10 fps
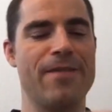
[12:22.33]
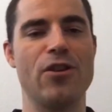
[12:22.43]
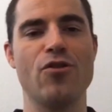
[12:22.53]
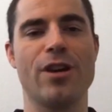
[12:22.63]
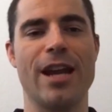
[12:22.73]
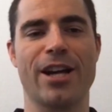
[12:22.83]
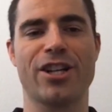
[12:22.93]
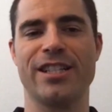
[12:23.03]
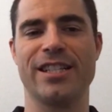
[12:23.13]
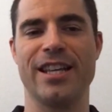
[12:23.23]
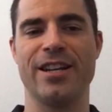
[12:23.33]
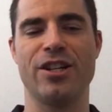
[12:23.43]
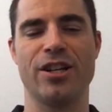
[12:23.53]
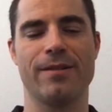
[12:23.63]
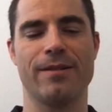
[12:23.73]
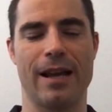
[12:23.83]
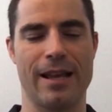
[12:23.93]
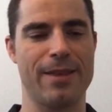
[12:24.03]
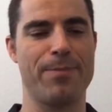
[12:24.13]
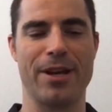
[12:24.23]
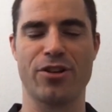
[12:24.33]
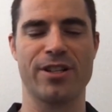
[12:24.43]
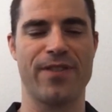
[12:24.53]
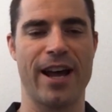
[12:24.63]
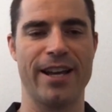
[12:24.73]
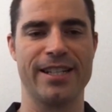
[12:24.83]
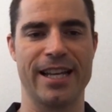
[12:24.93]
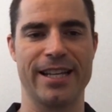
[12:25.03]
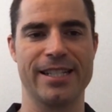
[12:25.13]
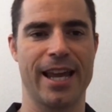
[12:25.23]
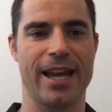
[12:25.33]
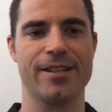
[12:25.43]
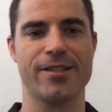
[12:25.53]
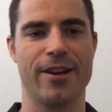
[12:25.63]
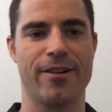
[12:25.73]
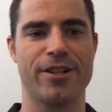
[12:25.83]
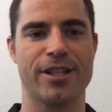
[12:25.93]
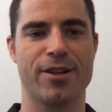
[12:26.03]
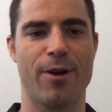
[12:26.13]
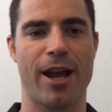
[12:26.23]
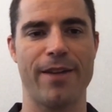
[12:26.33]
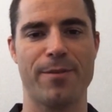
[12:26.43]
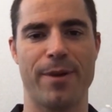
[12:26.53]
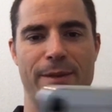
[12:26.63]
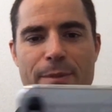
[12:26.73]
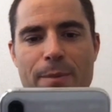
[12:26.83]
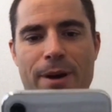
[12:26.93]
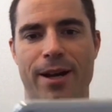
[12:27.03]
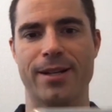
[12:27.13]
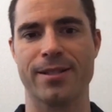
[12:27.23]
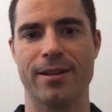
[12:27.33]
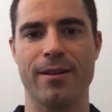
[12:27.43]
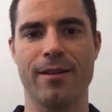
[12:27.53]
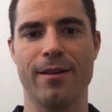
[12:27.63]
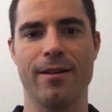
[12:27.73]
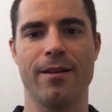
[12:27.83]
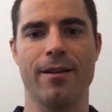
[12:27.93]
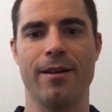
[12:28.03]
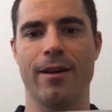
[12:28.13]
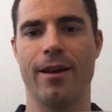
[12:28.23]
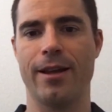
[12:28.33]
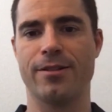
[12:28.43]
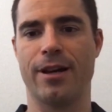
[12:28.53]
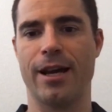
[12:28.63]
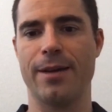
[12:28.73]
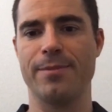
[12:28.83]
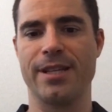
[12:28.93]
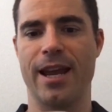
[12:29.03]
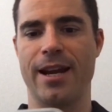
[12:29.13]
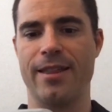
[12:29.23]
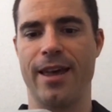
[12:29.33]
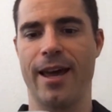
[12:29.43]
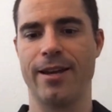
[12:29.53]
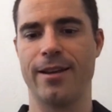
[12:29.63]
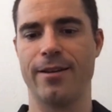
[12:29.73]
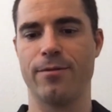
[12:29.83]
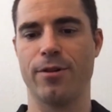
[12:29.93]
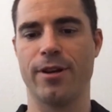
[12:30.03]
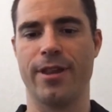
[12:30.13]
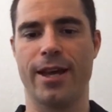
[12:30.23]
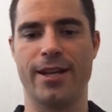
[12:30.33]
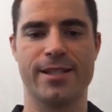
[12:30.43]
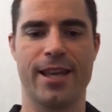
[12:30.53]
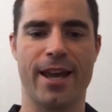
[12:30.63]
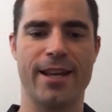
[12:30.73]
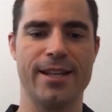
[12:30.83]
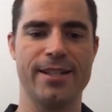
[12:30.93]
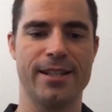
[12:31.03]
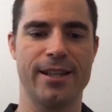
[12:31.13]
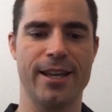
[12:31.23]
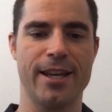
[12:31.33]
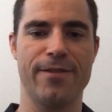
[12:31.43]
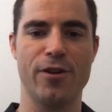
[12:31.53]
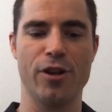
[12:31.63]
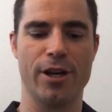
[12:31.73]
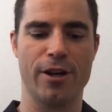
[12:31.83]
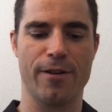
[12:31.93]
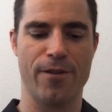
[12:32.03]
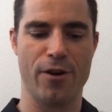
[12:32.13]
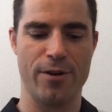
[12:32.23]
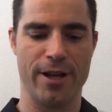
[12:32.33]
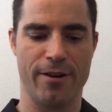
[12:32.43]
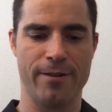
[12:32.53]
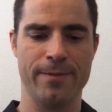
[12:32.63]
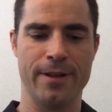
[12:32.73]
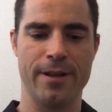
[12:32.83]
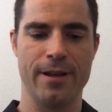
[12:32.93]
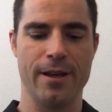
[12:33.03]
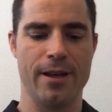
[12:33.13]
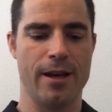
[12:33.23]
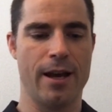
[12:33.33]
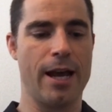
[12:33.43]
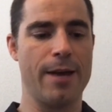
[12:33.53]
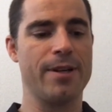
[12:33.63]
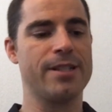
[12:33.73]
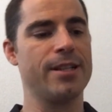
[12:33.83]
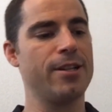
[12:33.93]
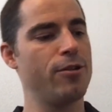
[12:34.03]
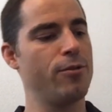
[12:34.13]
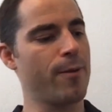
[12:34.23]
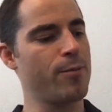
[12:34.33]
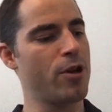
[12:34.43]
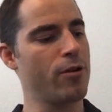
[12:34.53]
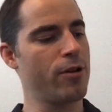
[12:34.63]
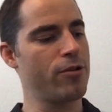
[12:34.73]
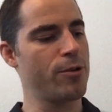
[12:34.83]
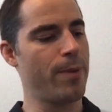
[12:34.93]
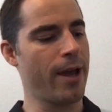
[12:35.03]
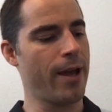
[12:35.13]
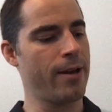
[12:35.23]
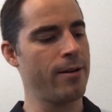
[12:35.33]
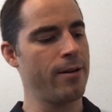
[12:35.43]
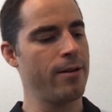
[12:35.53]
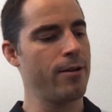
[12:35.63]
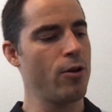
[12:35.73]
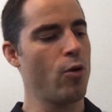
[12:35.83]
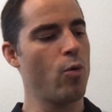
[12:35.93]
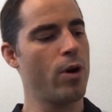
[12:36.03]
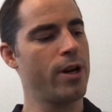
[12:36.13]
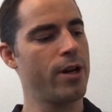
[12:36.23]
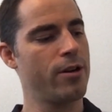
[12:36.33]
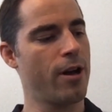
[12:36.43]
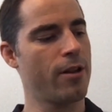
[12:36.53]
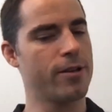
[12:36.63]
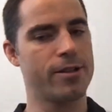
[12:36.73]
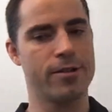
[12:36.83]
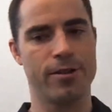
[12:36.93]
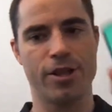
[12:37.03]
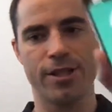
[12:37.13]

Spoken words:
you can actually send the picture is fine because I can scan it. So here it just arrived in my email box. And so I'm scanning that, and look at that, it's scanned instantly. And if you look at your phone here, I'm going to send you from Tokyo, Japan, $100. So just